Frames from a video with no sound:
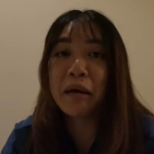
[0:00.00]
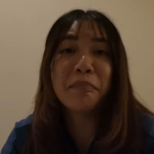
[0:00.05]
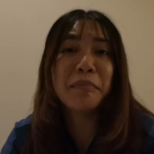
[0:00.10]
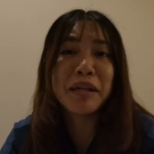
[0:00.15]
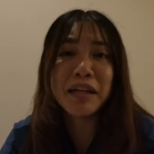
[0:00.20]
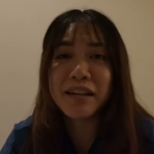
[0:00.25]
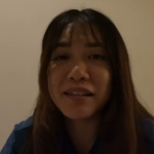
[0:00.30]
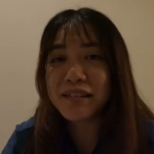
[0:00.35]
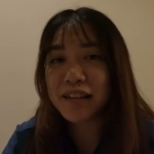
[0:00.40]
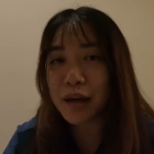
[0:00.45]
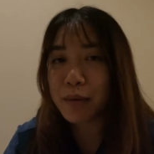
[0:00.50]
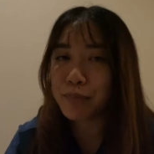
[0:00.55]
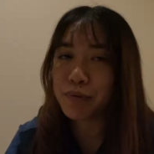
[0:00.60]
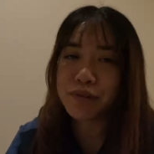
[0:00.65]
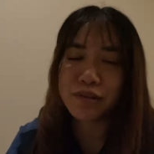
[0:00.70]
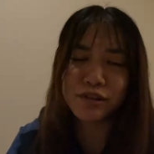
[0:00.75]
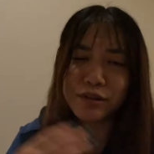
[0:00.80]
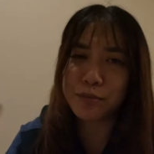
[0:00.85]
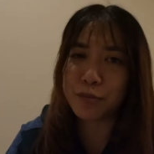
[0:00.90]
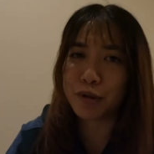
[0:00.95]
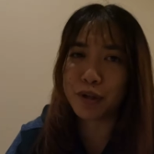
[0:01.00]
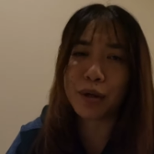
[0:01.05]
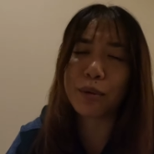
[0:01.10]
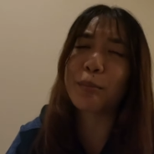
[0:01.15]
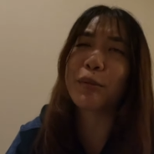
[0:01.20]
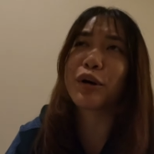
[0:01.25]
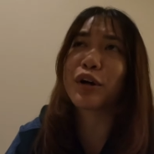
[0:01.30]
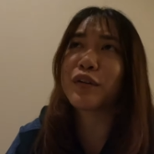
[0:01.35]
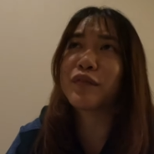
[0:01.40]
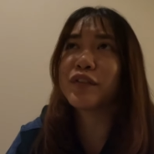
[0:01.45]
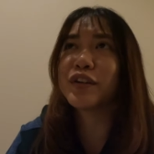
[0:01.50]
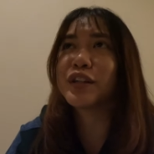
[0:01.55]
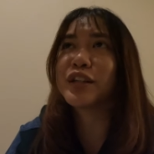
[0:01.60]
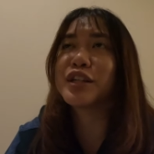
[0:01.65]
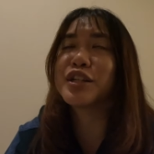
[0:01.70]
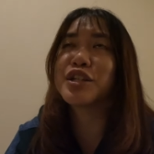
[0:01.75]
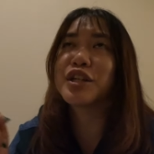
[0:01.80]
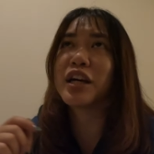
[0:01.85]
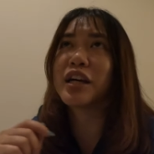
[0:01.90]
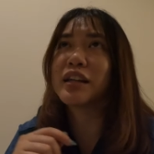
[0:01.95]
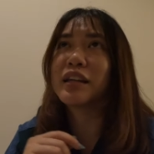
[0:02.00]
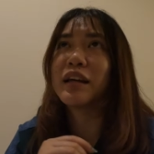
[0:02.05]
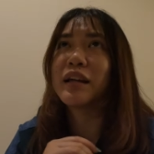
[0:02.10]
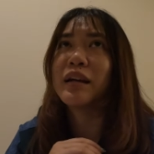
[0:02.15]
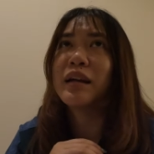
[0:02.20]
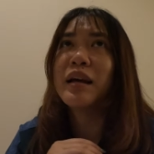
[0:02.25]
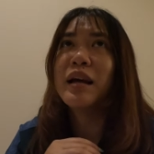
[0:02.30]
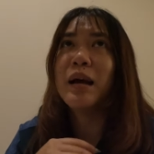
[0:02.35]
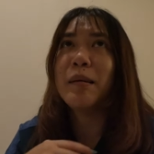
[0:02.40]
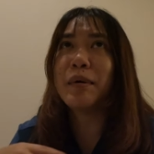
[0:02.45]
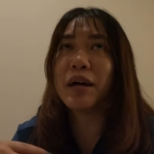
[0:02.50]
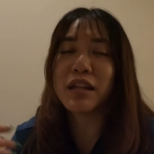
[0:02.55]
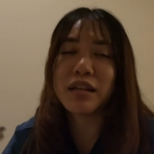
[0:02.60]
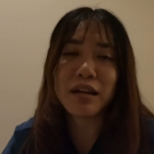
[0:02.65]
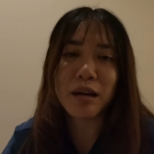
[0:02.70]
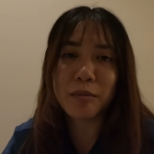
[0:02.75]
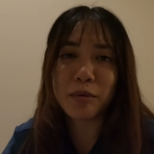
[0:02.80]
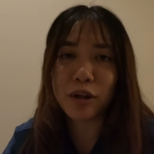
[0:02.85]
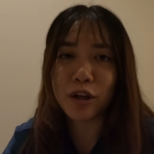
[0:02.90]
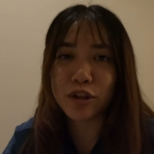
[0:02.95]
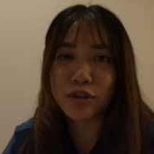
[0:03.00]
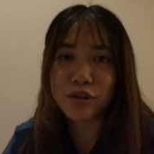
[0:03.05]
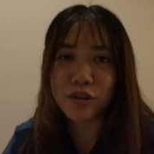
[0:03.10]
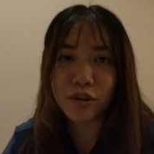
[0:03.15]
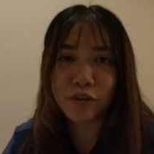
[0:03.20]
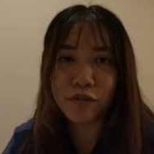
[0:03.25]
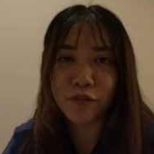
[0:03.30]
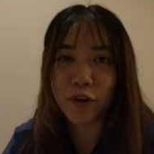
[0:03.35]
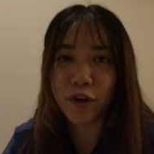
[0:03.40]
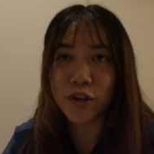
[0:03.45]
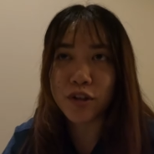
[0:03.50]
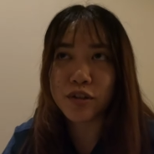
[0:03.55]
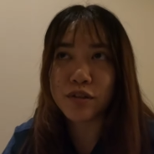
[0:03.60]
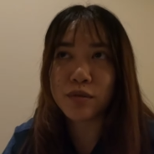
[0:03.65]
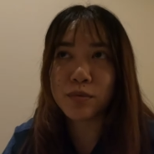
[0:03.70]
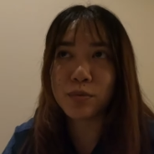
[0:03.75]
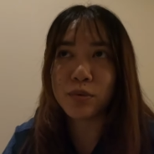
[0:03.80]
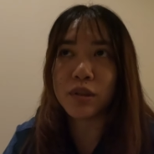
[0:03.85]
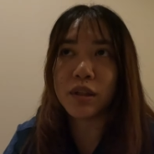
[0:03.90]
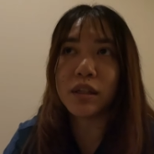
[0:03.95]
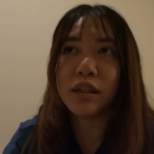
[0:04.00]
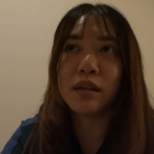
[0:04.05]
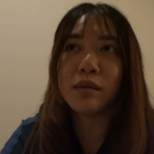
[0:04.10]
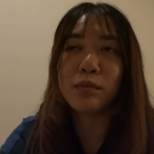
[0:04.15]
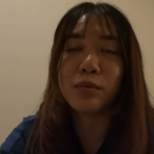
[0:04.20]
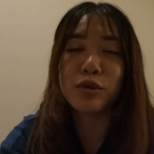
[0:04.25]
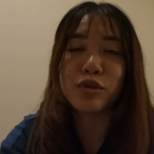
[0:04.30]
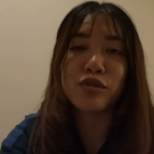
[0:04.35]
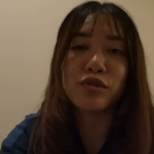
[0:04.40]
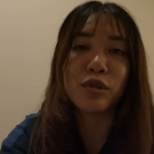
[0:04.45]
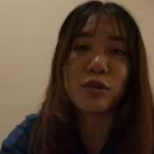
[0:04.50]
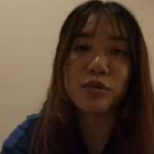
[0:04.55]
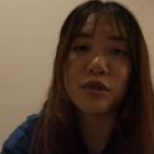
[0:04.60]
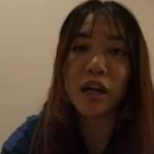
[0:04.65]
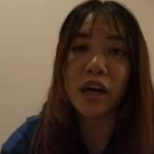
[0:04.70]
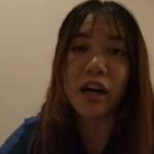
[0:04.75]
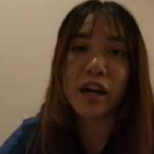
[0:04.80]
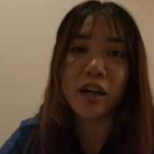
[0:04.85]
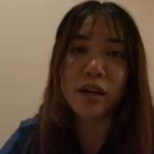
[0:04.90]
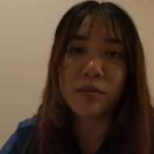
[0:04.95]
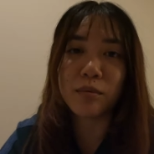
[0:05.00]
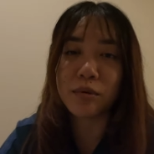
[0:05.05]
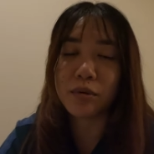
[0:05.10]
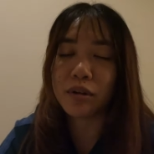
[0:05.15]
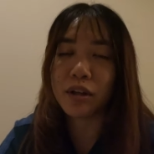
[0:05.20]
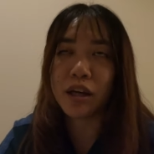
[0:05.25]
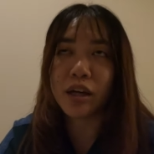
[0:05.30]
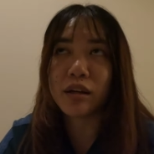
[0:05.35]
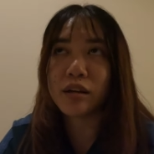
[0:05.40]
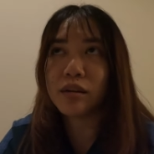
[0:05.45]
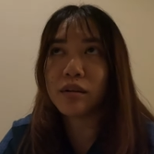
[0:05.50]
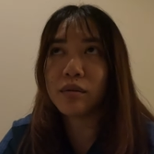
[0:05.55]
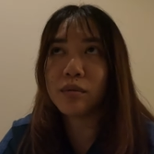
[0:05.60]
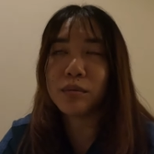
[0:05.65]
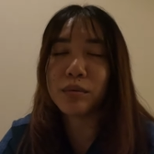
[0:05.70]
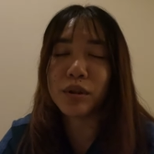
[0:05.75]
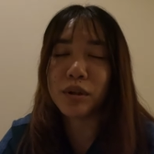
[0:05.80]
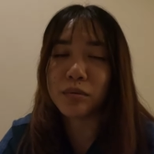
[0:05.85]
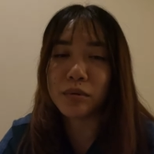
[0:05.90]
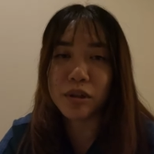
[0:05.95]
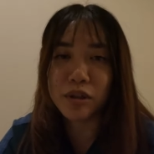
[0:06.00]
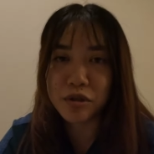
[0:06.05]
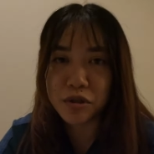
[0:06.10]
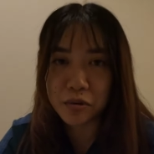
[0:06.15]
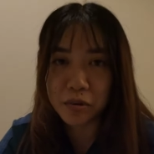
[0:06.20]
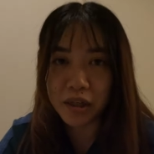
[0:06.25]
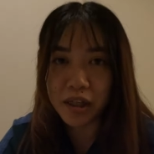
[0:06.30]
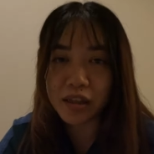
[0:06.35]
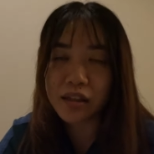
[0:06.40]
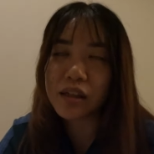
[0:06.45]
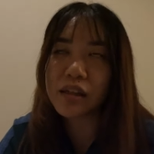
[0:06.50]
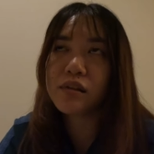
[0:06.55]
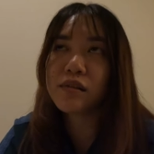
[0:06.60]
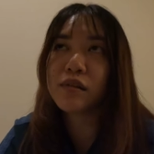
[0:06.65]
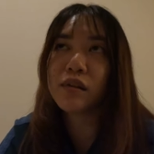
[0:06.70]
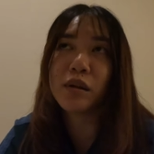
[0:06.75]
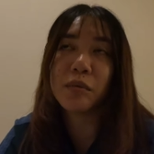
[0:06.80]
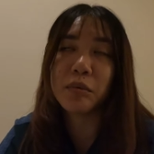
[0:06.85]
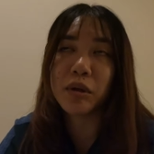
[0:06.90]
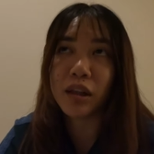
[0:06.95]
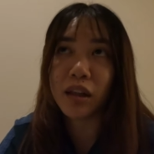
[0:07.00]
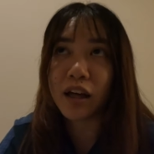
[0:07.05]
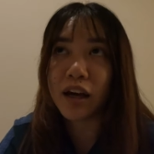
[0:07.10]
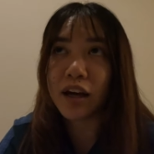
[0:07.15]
10 minutes at Princess Mononoke Village. And then by the time we got to the forest, we were so tired. We were like, we don't want to do anything. So then we